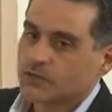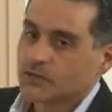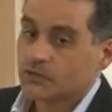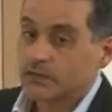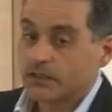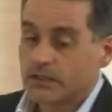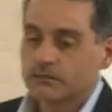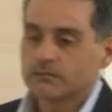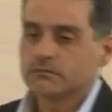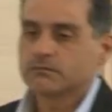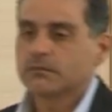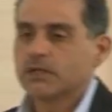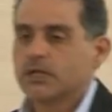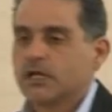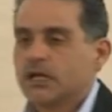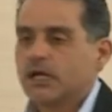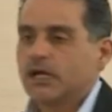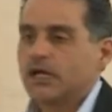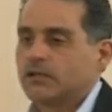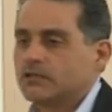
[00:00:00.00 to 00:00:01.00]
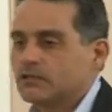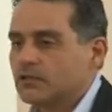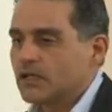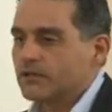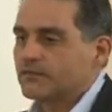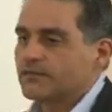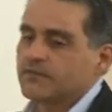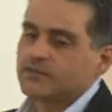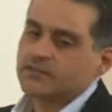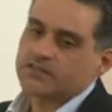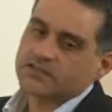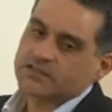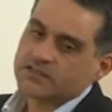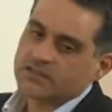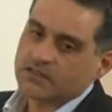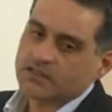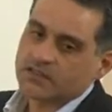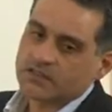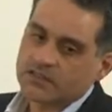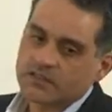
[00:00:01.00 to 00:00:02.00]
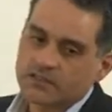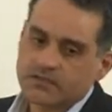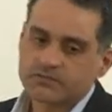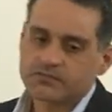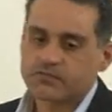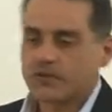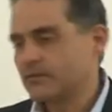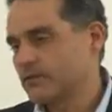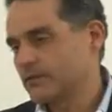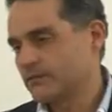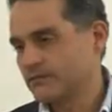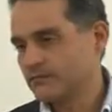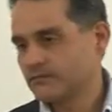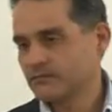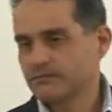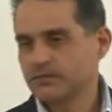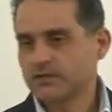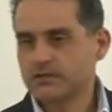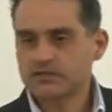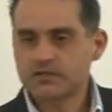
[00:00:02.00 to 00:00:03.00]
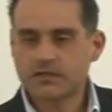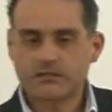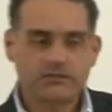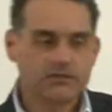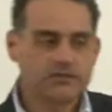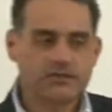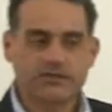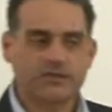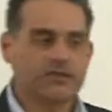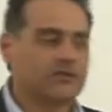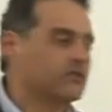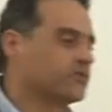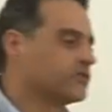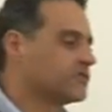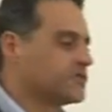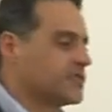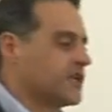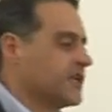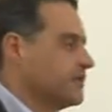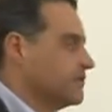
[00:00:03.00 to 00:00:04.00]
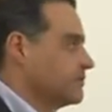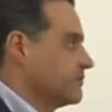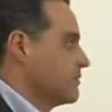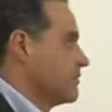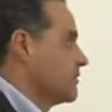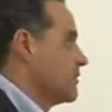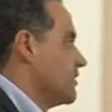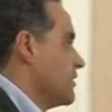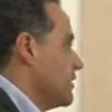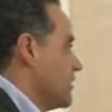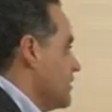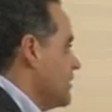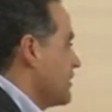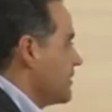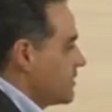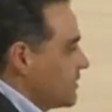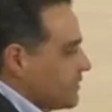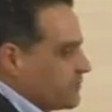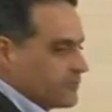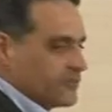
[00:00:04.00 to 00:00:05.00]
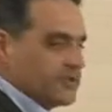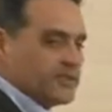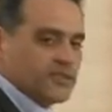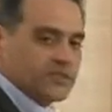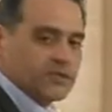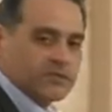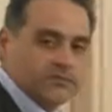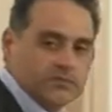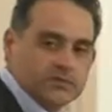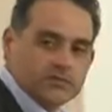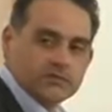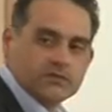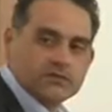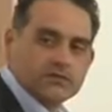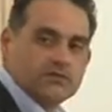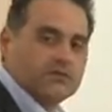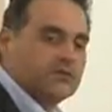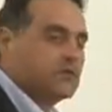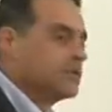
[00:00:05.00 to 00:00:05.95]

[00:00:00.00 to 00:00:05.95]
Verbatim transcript: Okay? I don't have this uh, problem because I'm learning all the time. Either I'm reading a book,